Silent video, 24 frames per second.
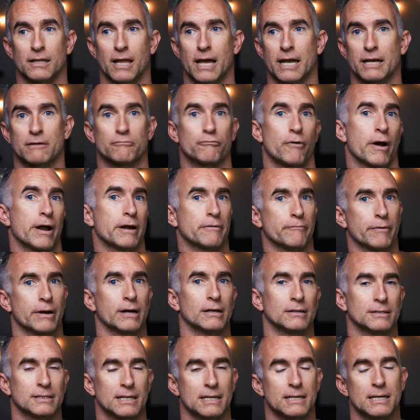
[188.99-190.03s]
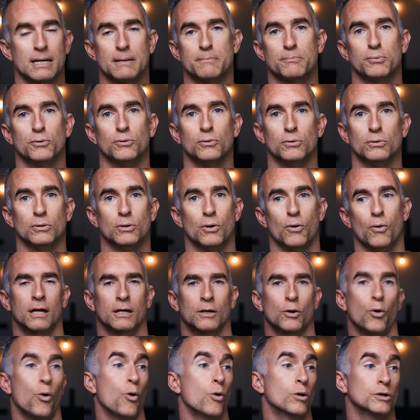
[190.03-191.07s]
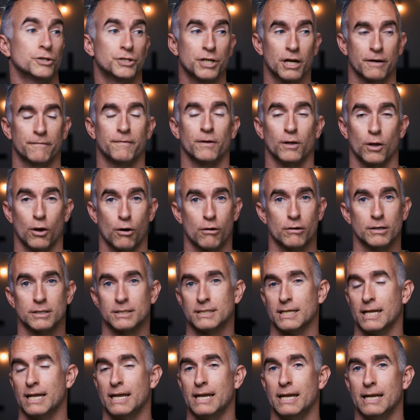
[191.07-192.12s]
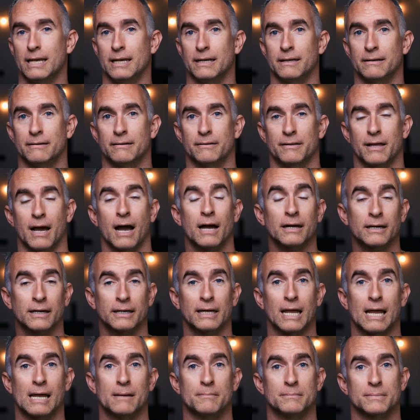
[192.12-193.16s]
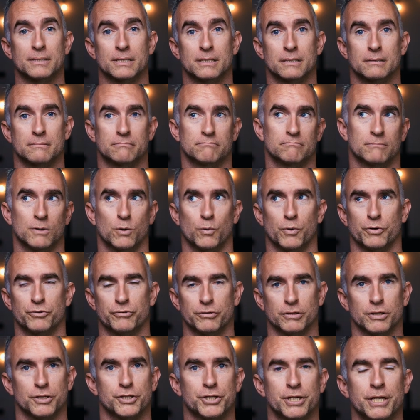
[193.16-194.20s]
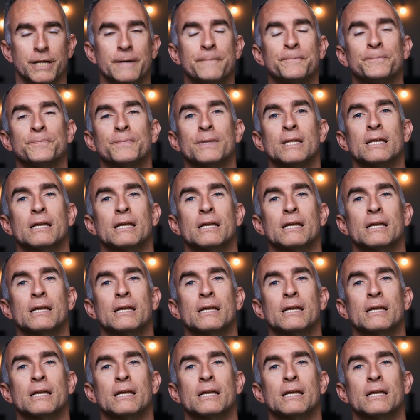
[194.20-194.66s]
like Ryan Reynolds in Deadpool or Jennifer Lawrence in the Hunger Games quadrilogy,